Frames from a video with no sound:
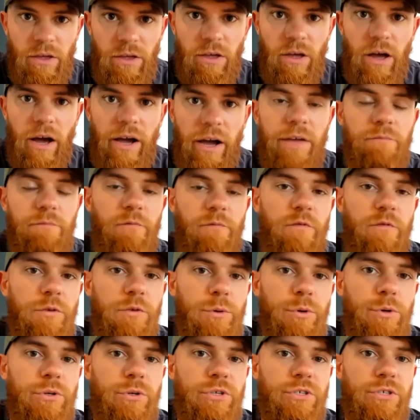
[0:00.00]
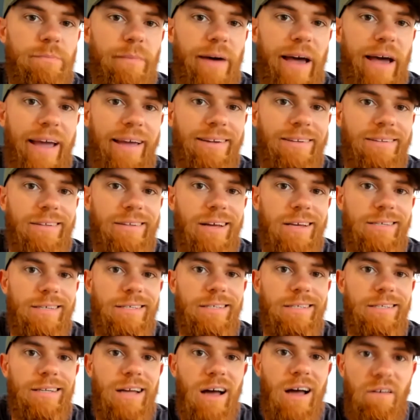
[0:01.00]
A confused mind does
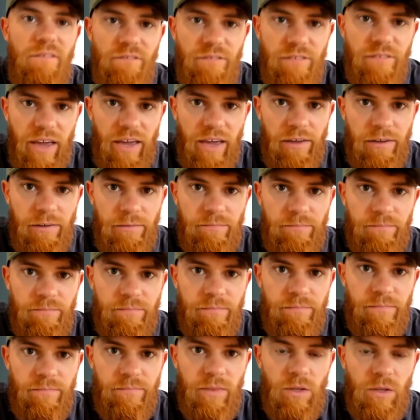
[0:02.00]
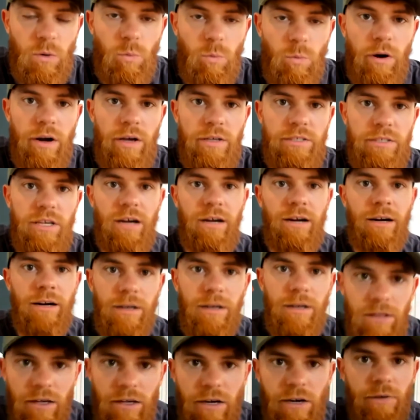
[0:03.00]
nothing, whereas a
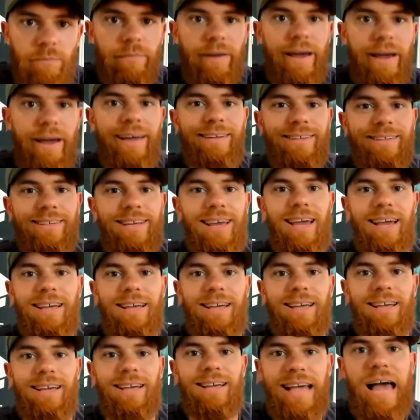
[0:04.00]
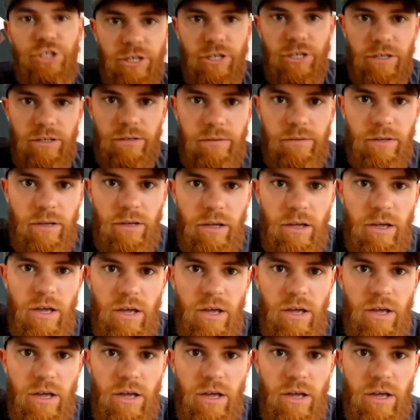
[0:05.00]
clear mind takes action.